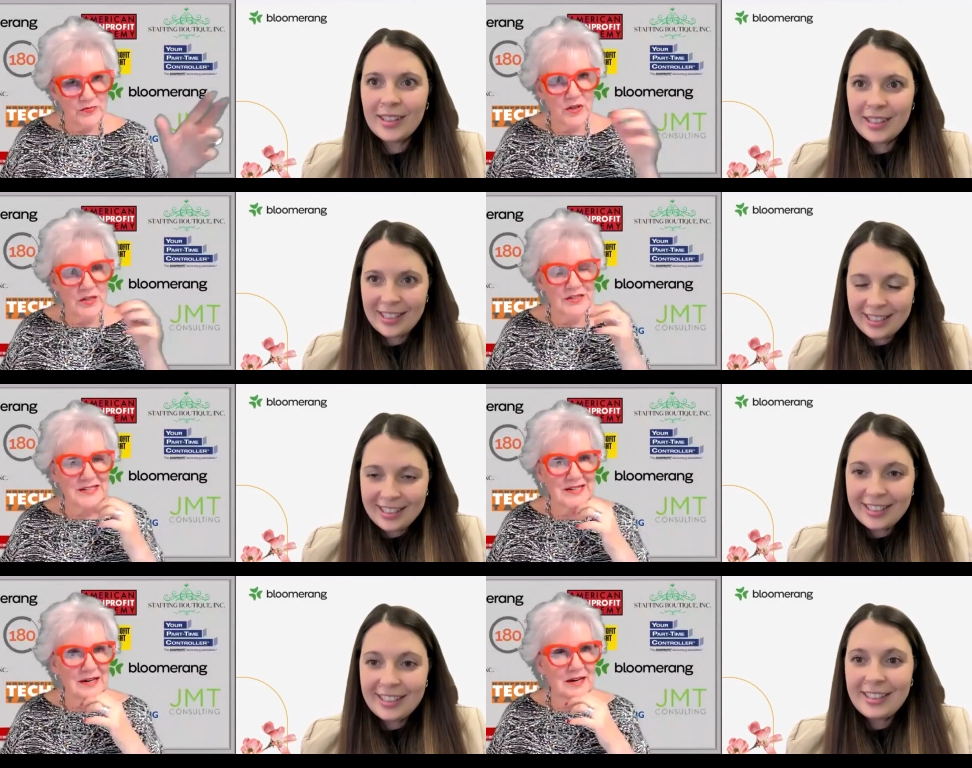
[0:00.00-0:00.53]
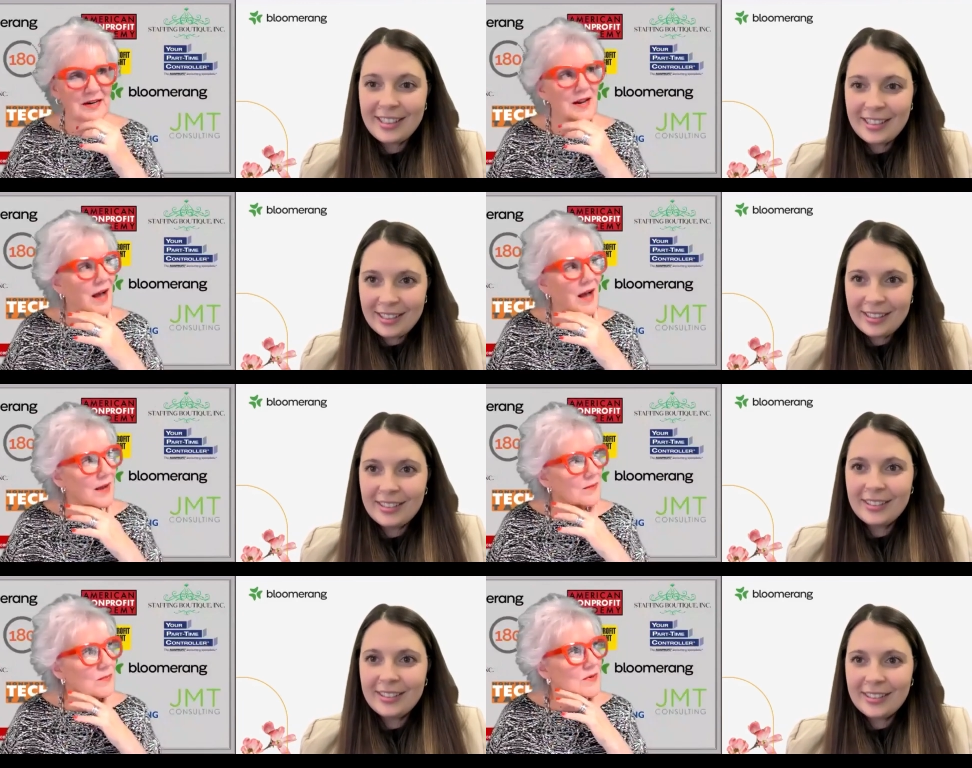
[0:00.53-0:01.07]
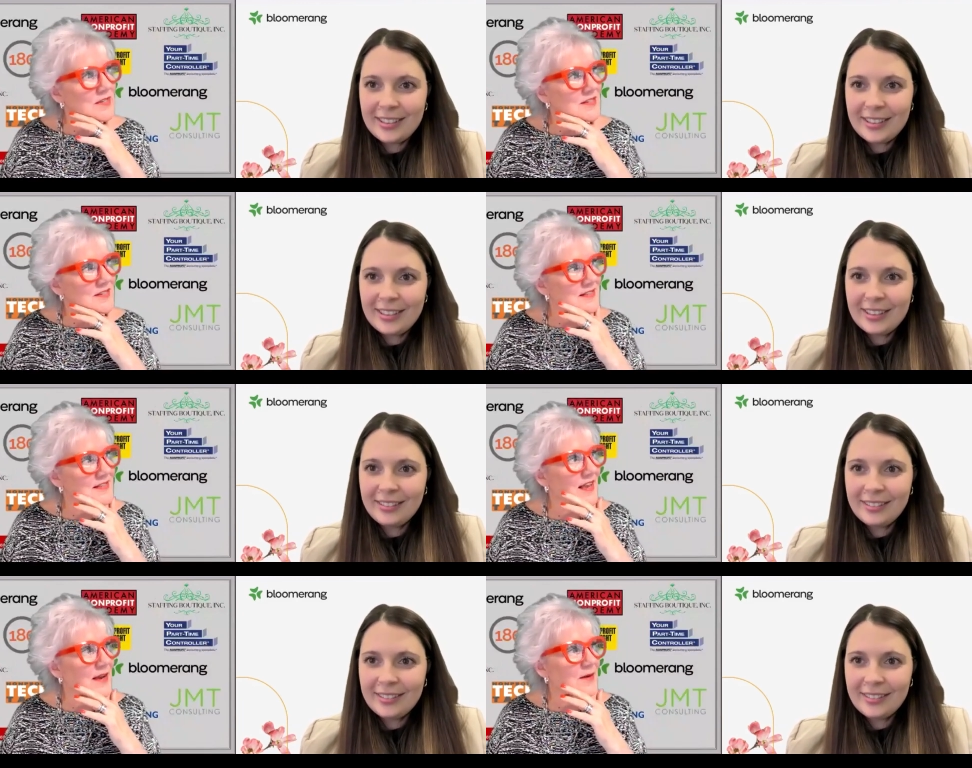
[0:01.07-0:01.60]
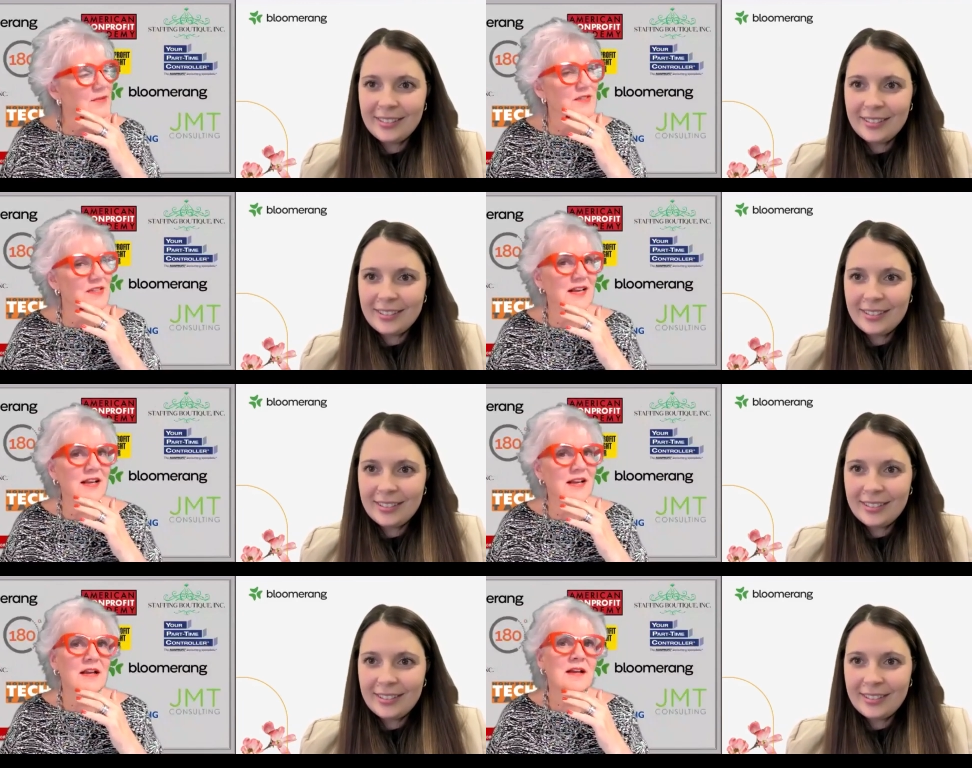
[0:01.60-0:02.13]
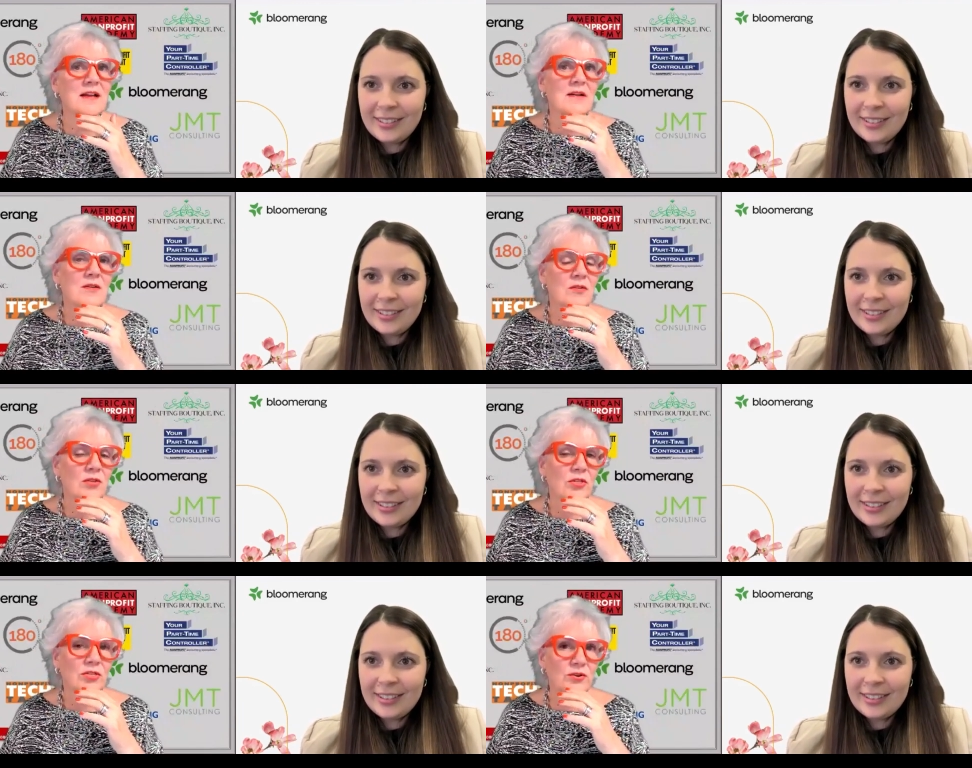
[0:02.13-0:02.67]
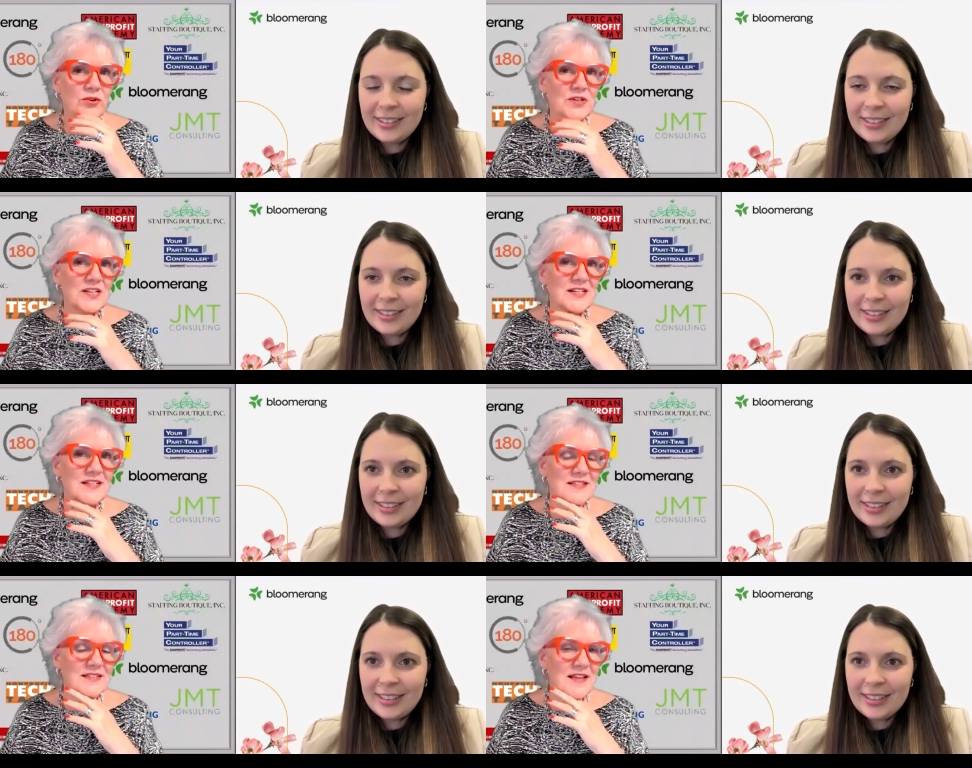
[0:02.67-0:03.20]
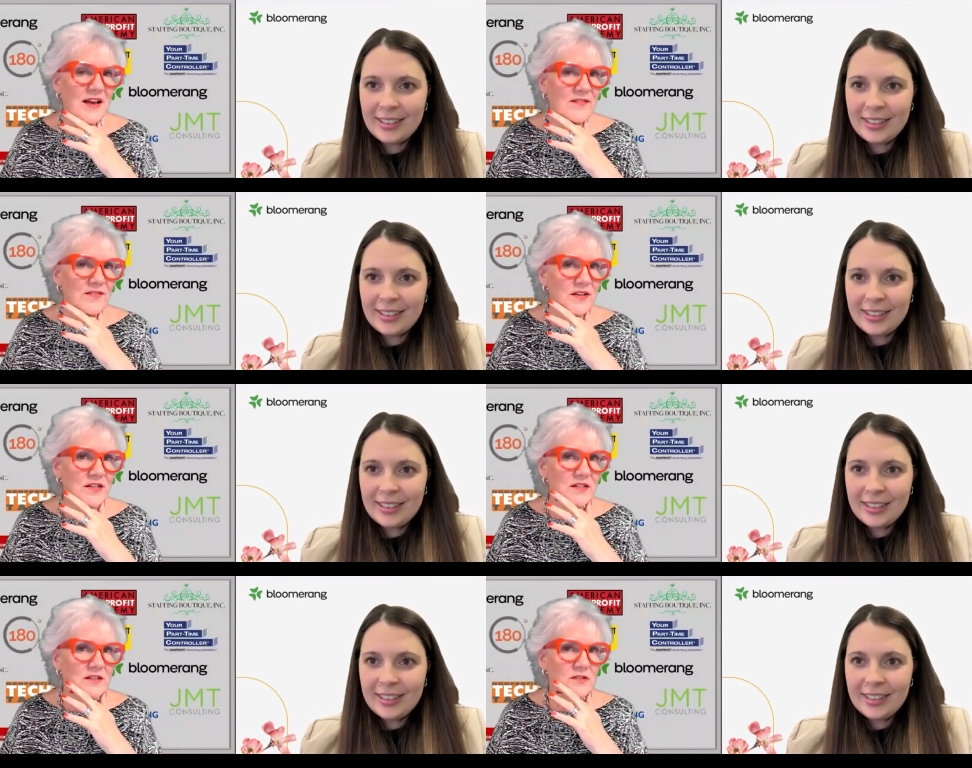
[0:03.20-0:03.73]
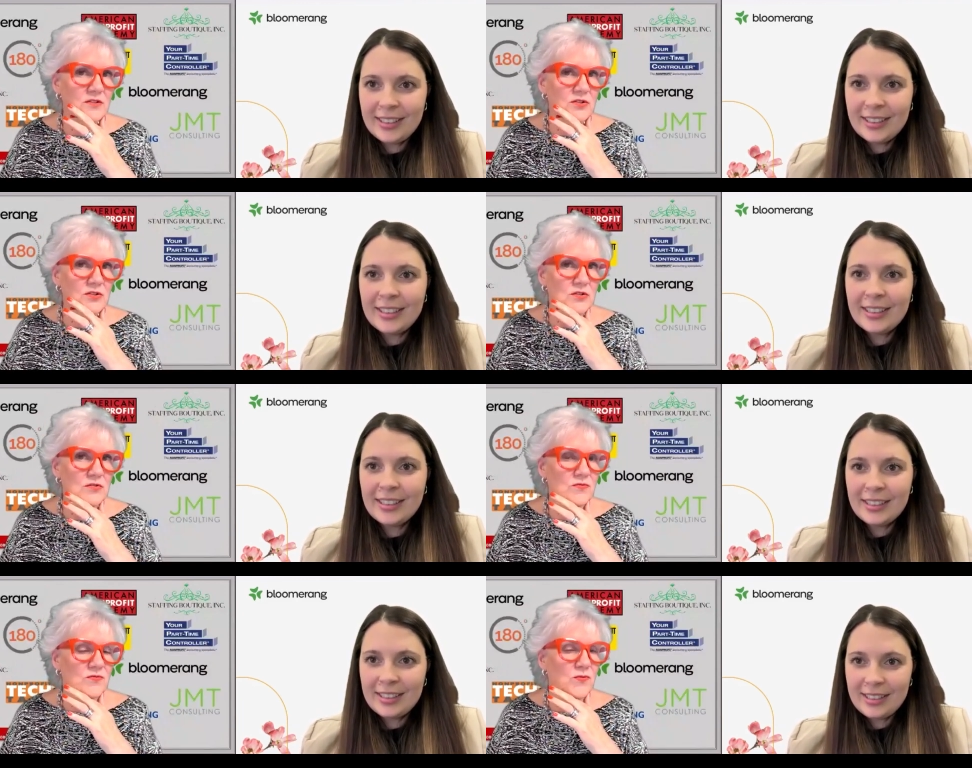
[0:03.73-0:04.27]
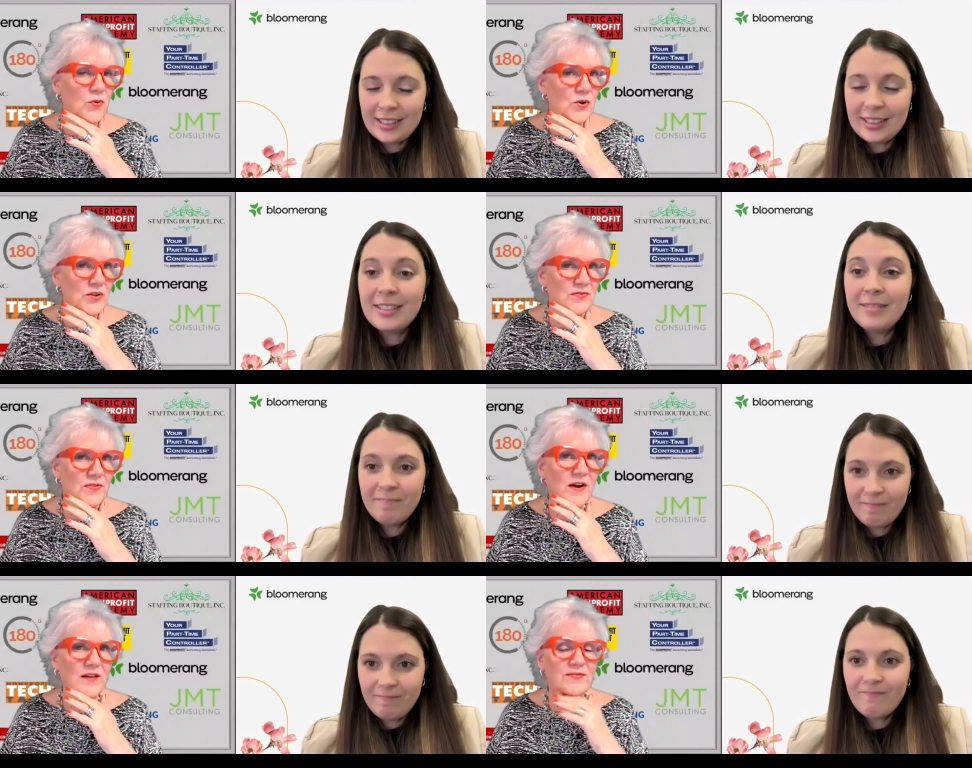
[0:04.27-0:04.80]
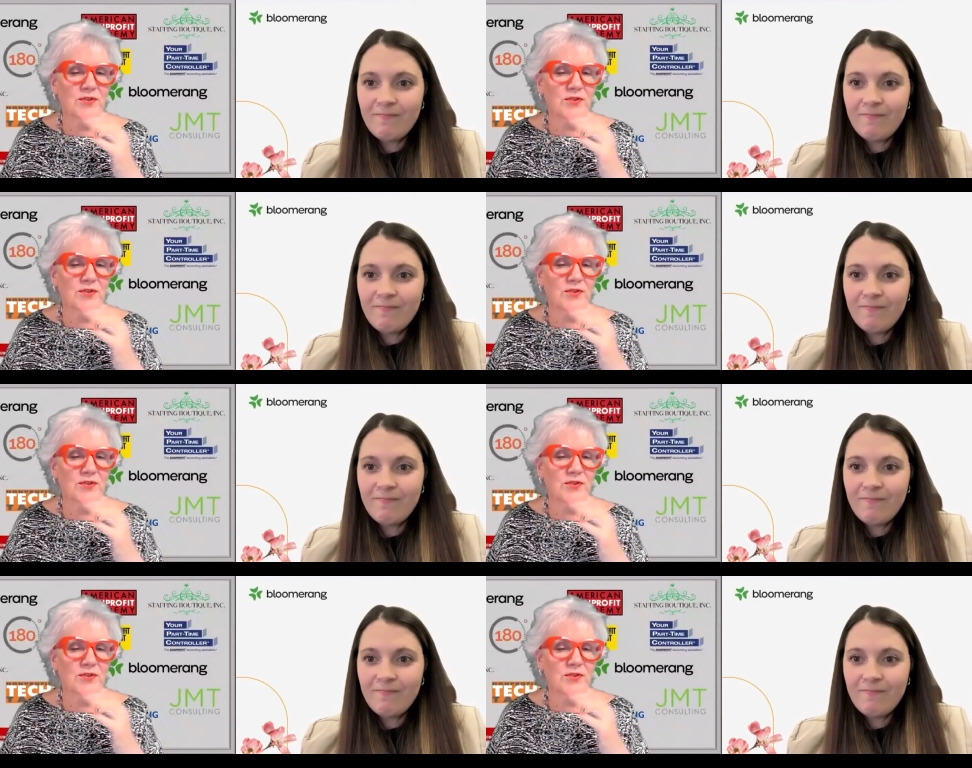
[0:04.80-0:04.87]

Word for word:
Speaker 1: volunteer. And I want to say it was like 37 45